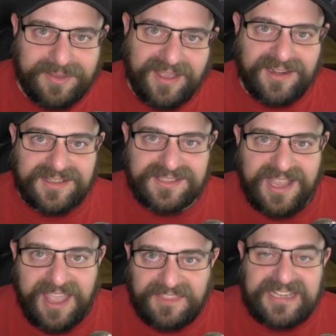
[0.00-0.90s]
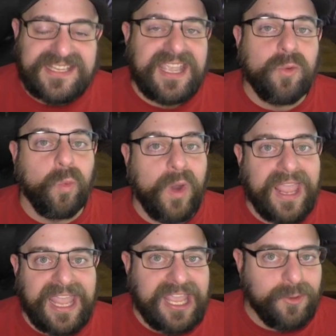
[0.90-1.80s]
I'll be honest. They take
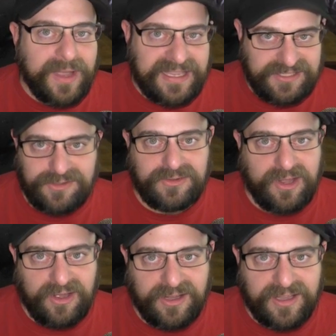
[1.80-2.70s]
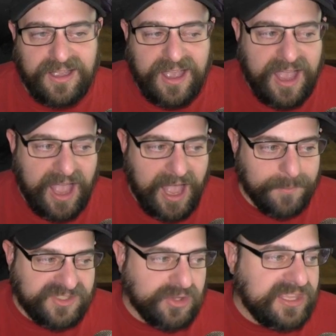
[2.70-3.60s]
way, way too long.
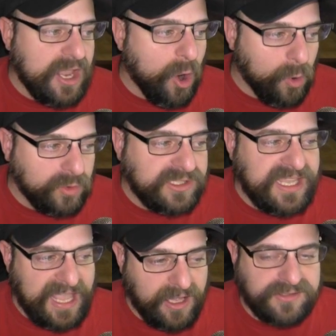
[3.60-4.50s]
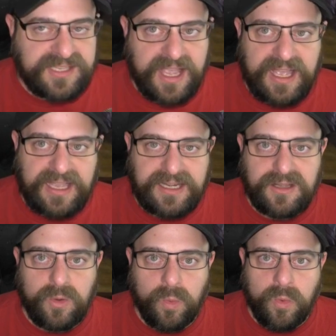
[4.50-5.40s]
So the only
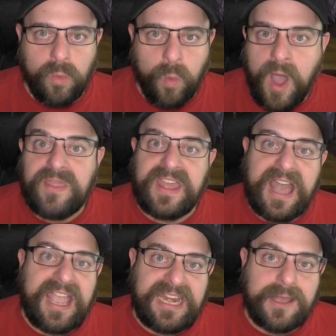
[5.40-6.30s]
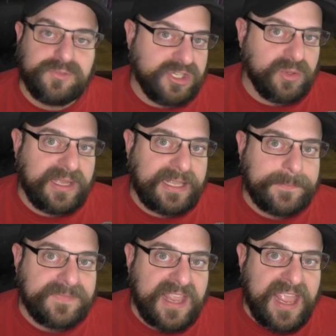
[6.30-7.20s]
Helltide one that I end up
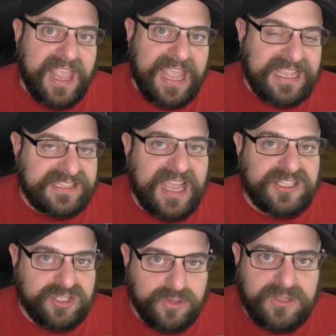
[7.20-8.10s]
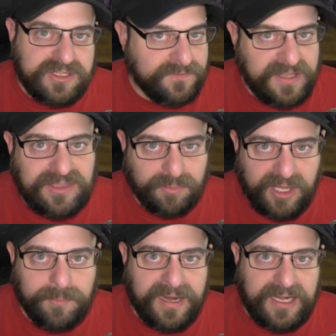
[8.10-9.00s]
doing is I do the Defeat
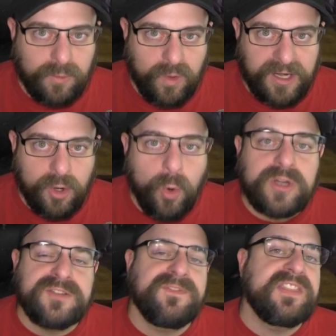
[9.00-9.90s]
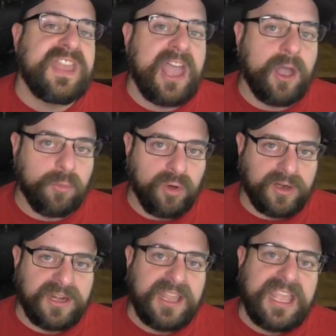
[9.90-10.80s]
the Blood Maiden one, or Defeat the
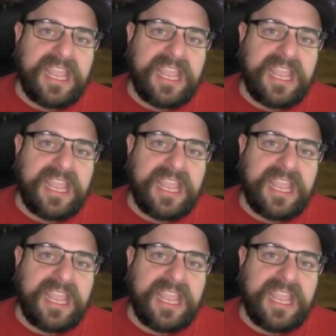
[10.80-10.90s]
Hellborn.